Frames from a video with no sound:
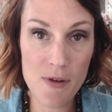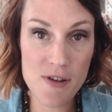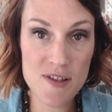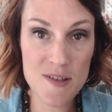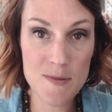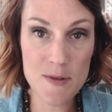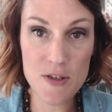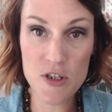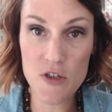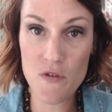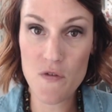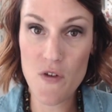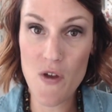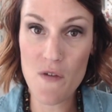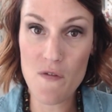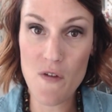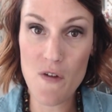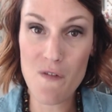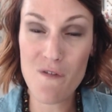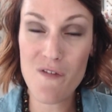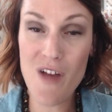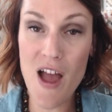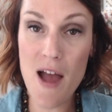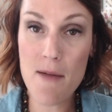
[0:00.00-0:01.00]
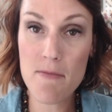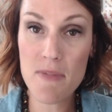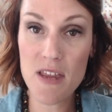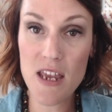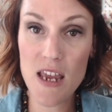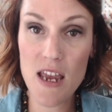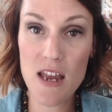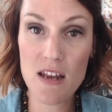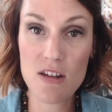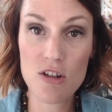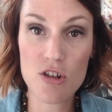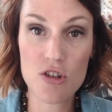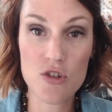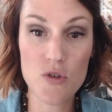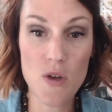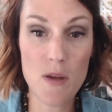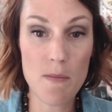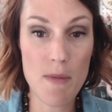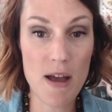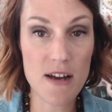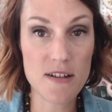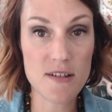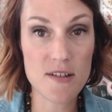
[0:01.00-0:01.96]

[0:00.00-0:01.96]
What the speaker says: especially if you have a family and you're doing back